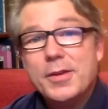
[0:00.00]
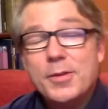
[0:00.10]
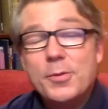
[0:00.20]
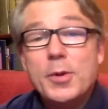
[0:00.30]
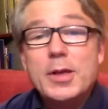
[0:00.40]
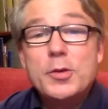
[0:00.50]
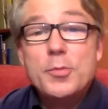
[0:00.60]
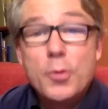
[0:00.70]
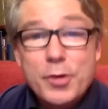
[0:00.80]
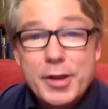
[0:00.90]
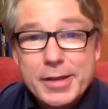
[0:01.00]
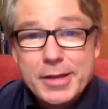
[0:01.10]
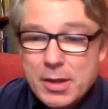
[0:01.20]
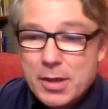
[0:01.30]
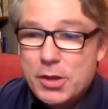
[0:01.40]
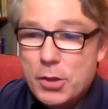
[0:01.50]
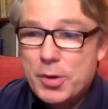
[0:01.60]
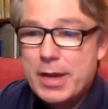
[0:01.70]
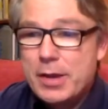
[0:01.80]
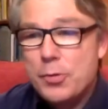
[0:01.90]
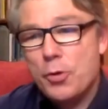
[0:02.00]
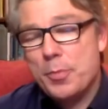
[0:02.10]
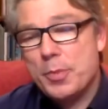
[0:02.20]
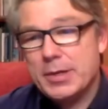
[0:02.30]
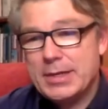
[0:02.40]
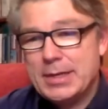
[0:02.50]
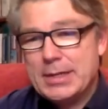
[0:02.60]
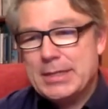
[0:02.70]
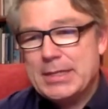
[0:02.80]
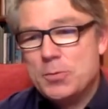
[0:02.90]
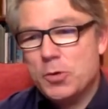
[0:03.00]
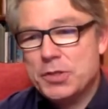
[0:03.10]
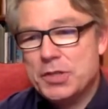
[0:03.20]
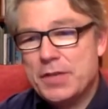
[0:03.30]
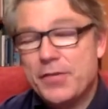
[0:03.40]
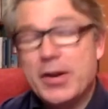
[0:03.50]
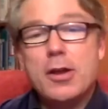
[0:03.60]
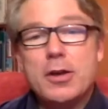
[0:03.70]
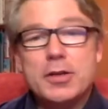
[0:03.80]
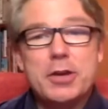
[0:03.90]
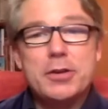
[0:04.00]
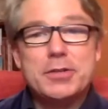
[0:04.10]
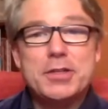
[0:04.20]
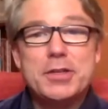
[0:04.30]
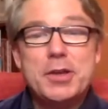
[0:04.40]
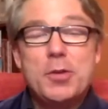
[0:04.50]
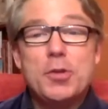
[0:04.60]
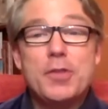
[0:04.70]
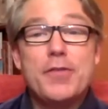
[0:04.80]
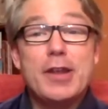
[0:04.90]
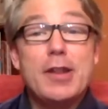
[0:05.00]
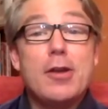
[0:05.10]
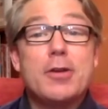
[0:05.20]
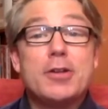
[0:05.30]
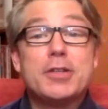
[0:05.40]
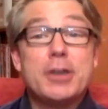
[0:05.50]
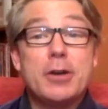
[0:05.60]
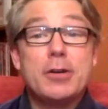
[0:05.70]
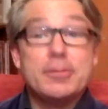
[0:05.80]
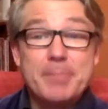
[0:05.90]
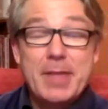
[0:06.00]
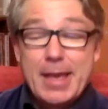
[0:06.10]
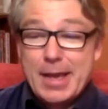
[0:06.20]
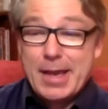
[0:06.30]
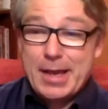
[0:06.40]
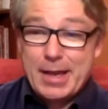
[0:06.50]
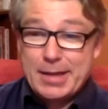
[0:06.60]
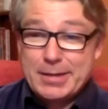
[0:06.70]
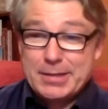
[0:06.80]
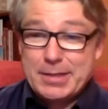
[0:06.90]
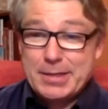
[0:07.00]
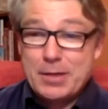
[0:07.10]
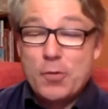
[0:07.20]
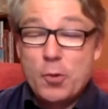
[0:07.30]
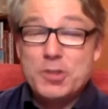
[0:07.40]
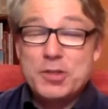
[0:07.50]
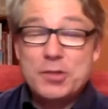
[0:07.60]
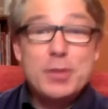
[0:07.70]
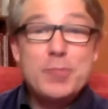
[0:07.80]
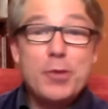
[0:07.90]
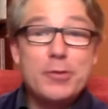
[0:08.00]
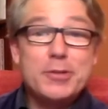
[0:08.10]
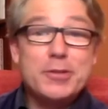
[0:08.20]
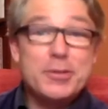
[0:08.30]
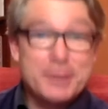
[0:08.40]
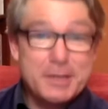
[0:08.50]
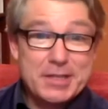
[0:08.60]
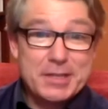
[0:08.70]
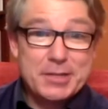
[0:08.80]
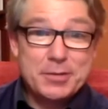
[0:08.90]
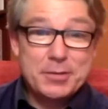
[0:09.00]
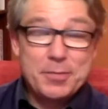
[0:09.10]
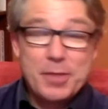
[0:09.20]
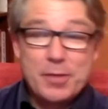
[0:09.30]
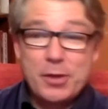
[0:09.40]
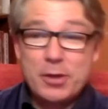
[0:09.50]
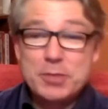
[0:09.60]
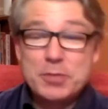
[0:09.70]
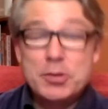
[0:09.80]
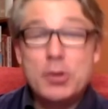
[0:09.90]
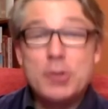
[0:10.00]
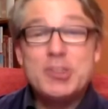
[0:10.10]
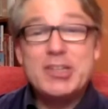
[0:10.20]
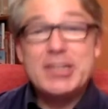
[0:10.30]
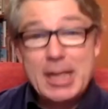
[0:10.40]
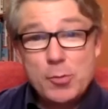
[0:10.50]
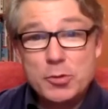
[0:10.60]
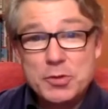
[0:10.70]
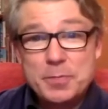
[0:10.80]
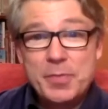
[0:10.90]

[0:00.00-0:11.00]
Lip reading: Well, good morning. Now, when I grew up, it was in a very large house with a very large garden, and of course, three brothers and three sisters. The house was called St. Elmo's,